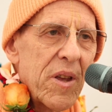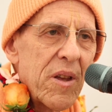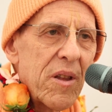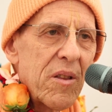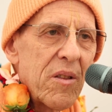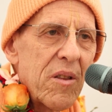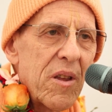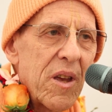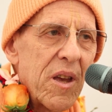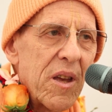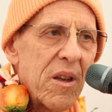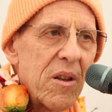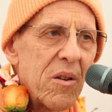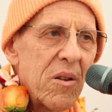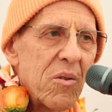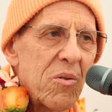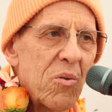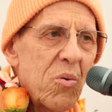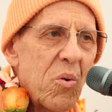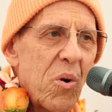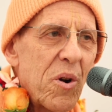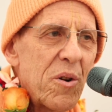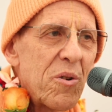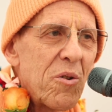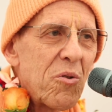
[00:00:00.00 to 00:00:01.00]
the
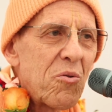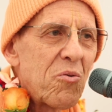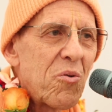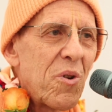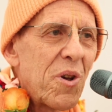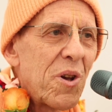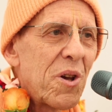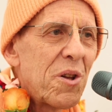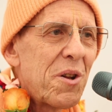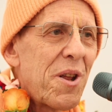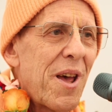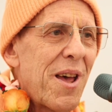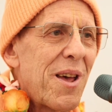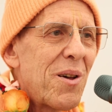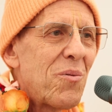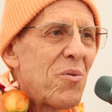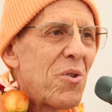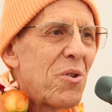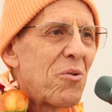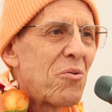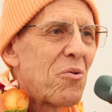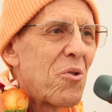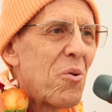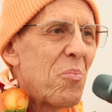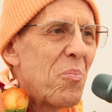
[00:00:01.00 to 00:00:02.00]
Lord Nrsingadev
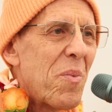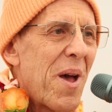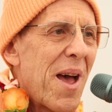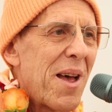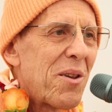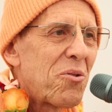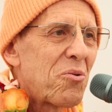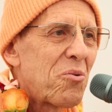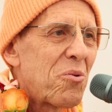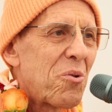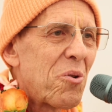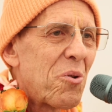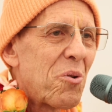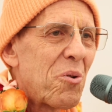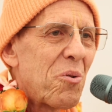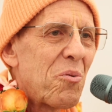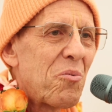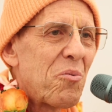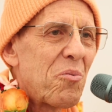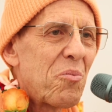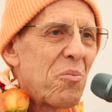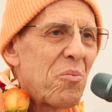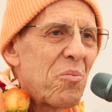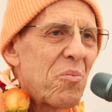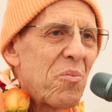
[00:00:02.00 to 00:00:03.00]
is the master of
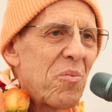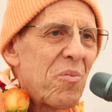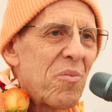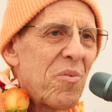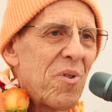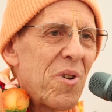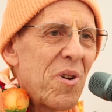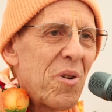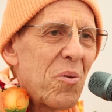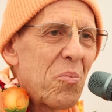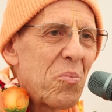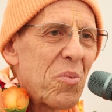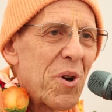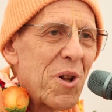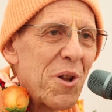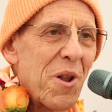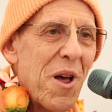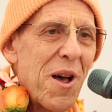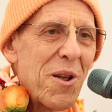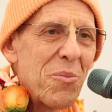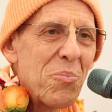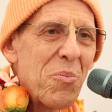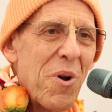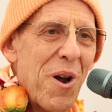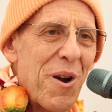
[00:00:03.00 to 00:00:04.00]

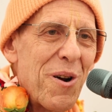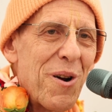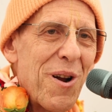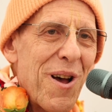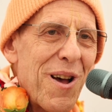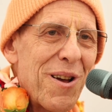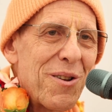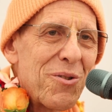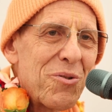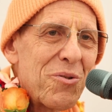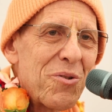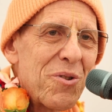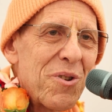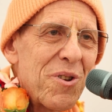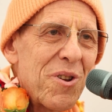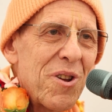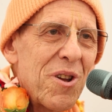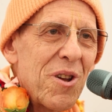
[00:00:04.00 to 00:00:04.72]
Prahlad Maharaj,